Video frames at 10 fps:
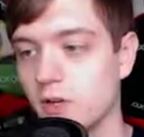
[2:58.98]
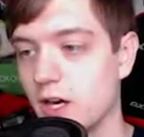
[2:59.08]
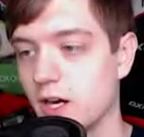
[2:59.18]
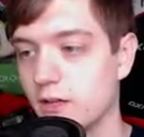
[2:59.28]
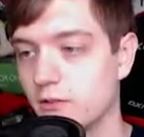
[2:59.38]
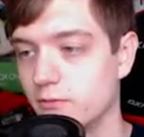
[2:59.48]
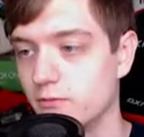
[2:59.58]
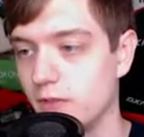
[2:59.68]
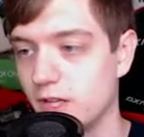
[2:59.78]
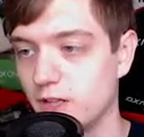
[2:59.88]
card
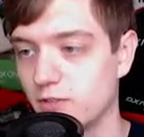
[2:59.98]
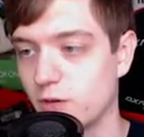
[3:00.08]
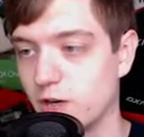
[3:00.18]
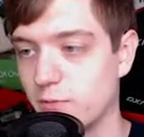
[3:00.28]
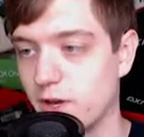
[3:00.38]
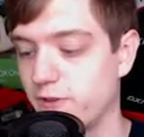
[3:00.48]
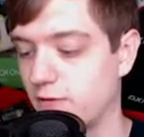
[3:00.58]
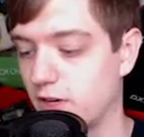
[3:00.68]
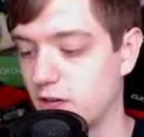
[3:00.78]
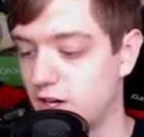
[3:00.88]
is one of my
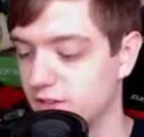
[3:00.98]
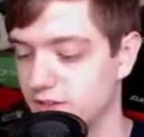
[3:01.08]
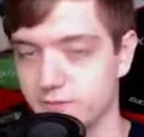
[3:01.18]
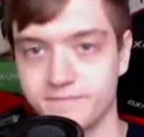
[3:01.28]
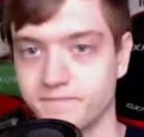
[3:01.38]
favorite cards.